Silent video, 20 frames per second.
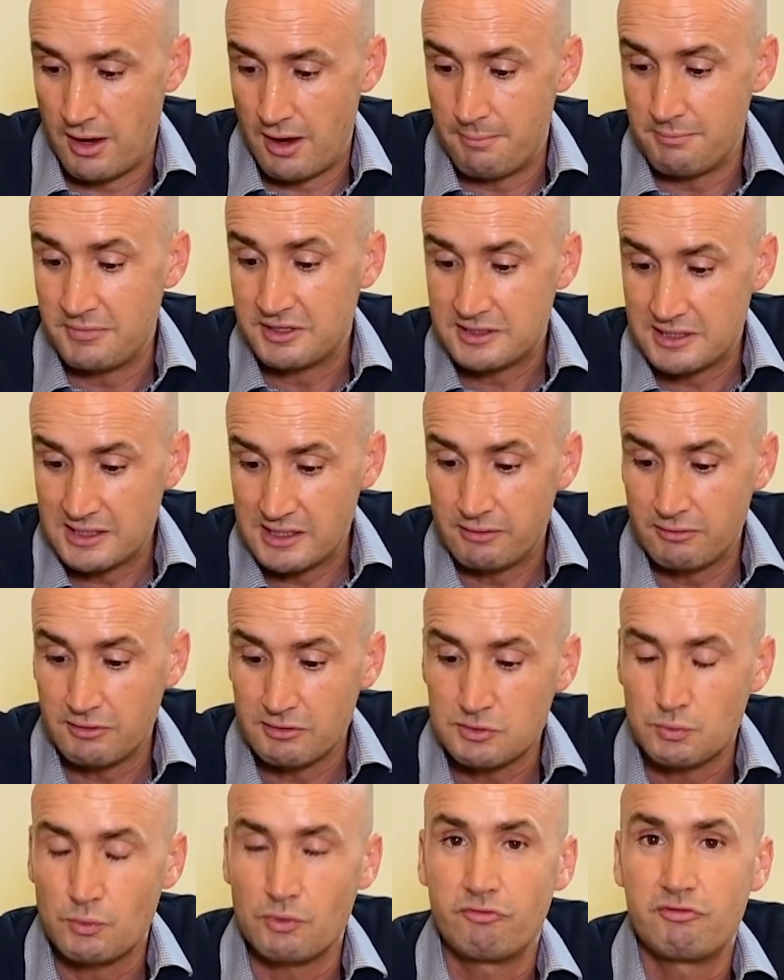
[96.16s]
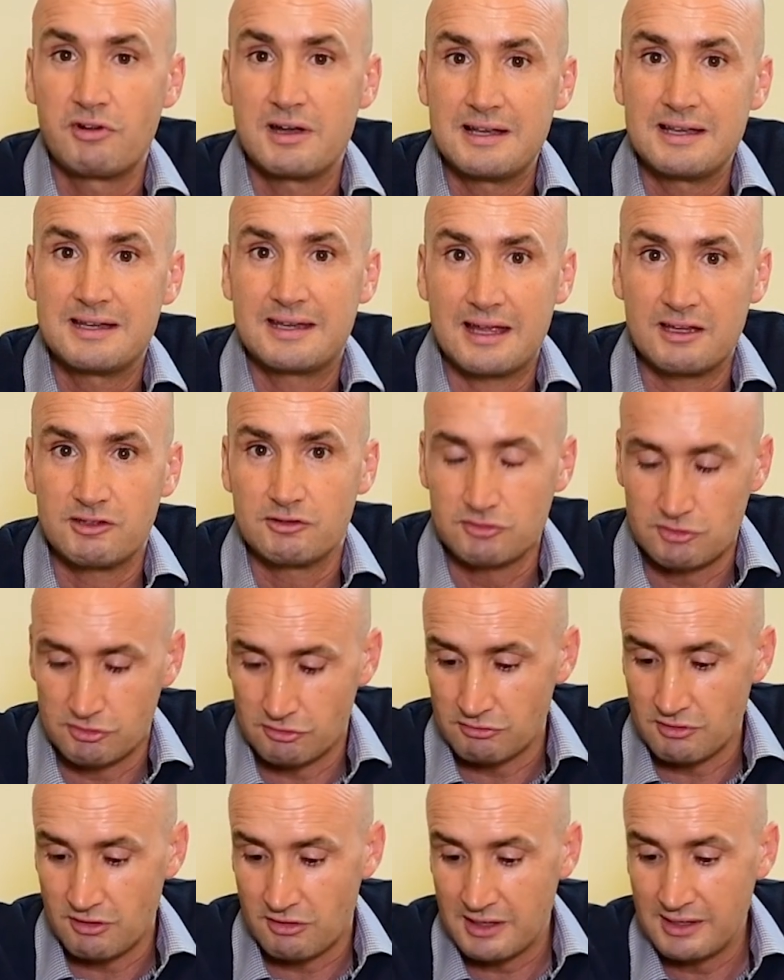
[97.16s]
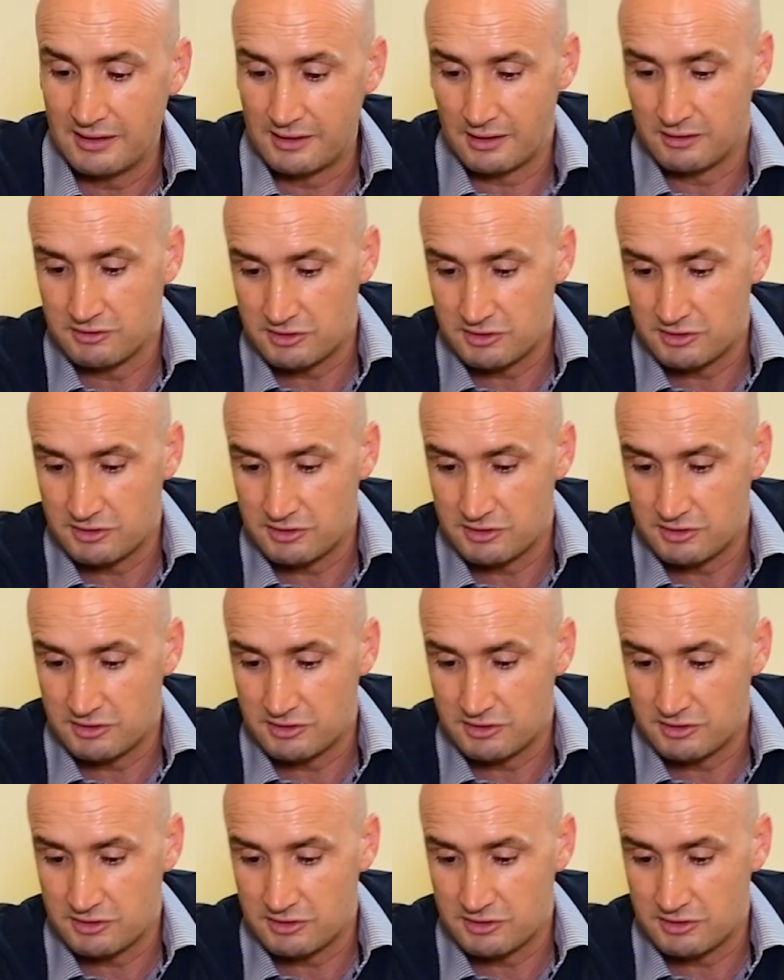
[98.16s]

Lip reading: materials will really get your children thinking.